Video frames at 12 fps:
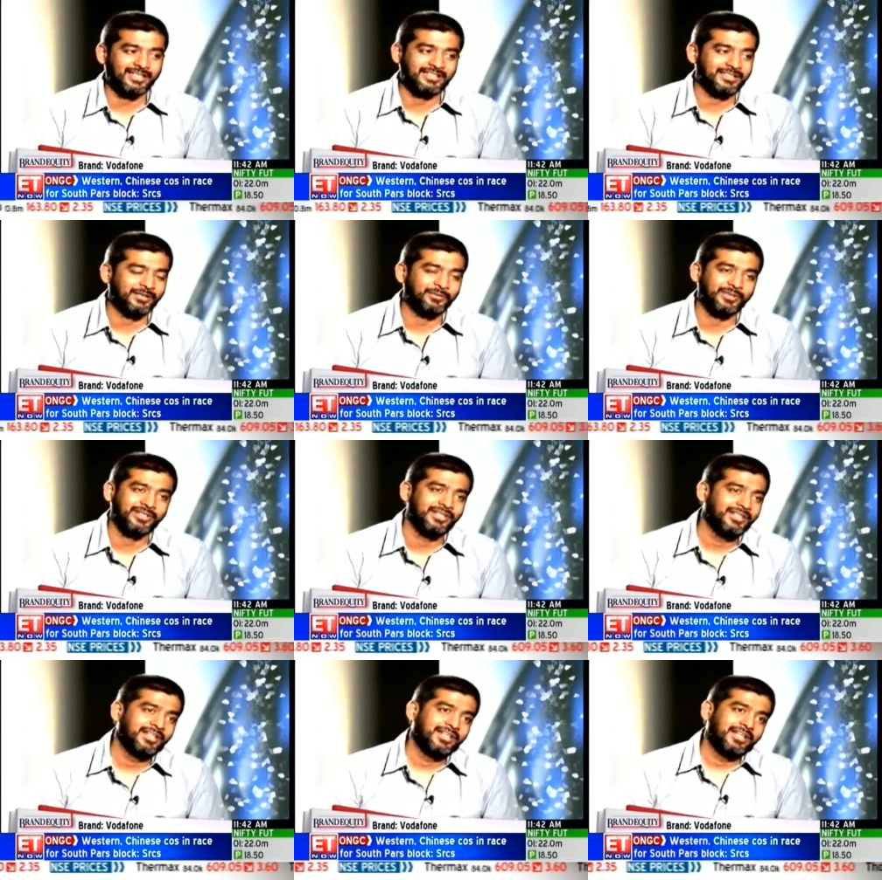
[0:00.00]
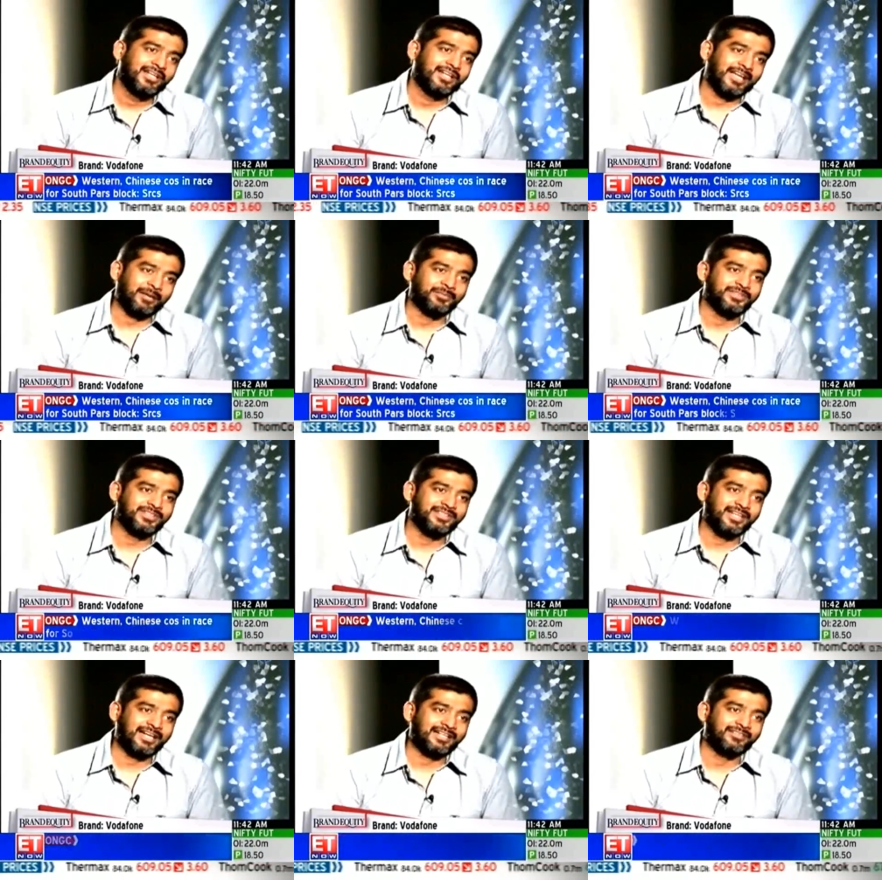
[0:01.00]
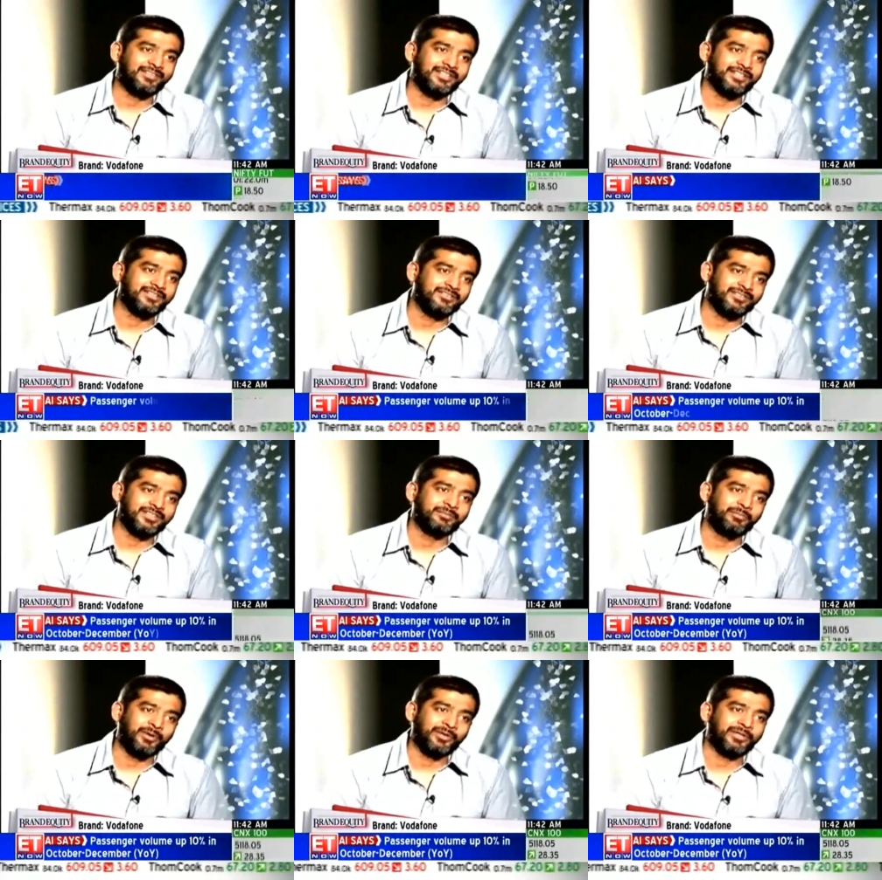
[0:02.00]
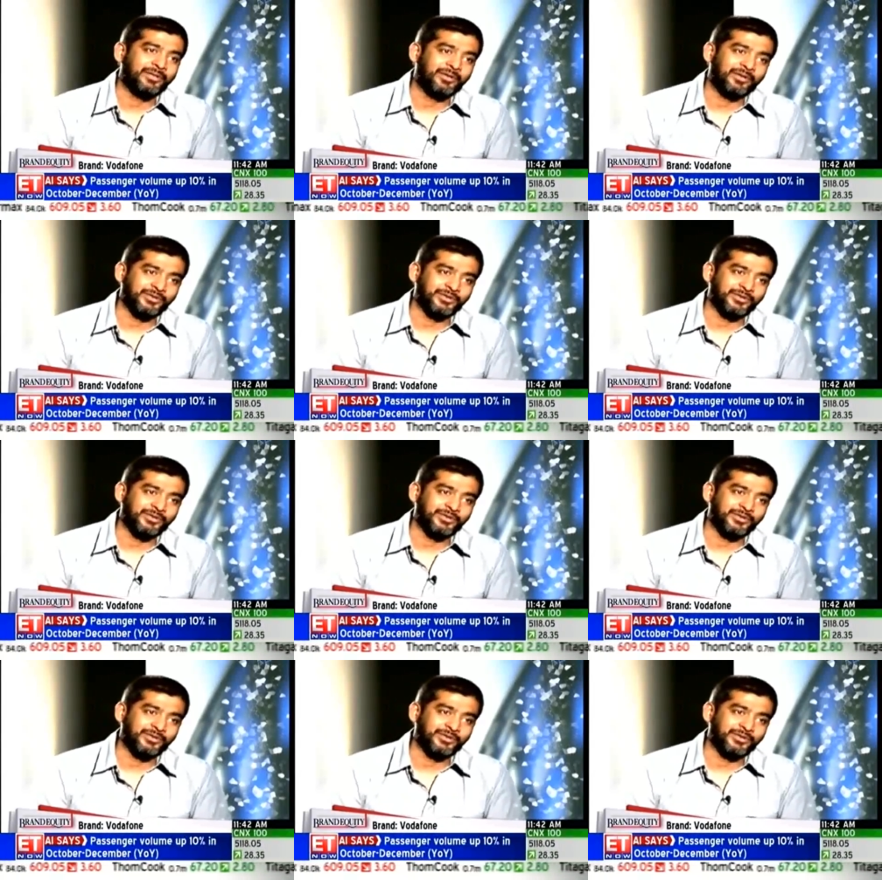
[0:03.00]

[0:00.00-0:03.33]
and that's how we captured that with a with a boy and